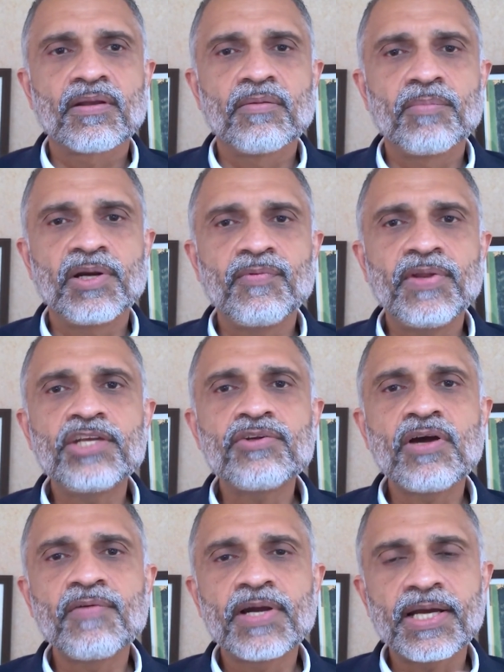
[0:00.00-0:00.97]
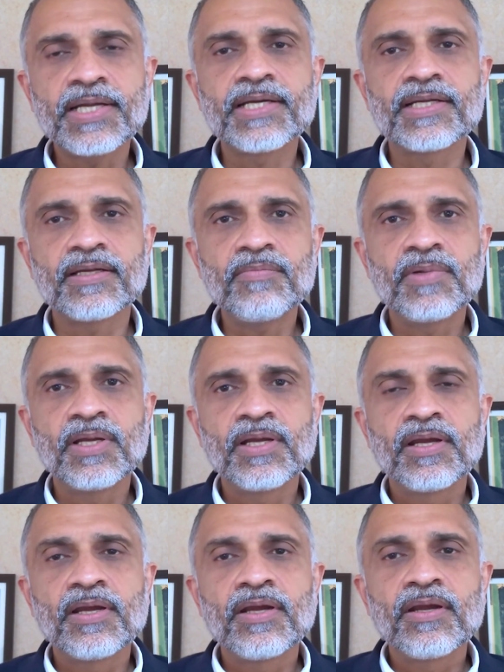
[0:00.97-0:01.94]
but we need to have a curriculum
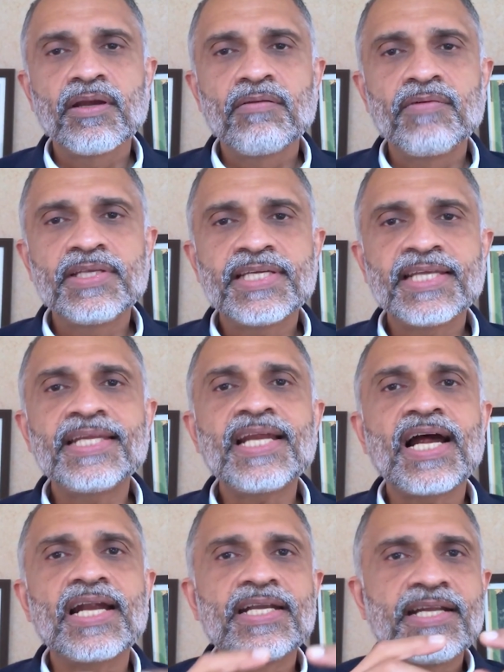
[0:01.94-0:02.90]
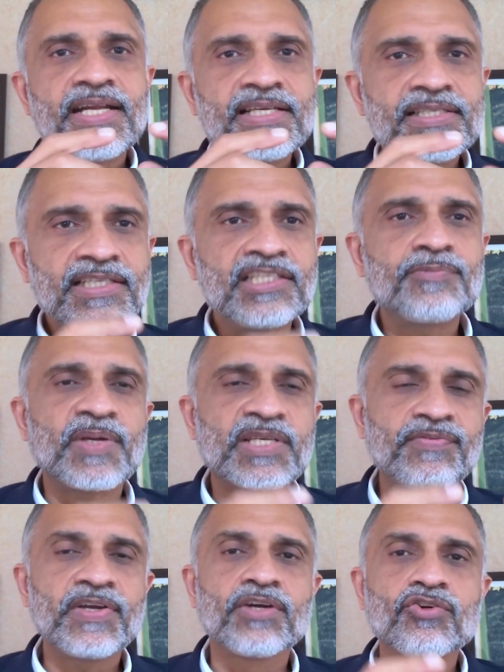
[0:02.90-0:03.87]
which can then address these
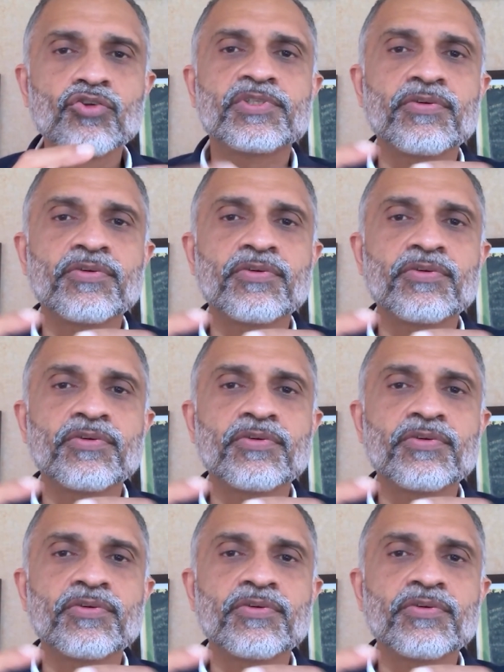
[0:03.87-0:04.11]
specific groups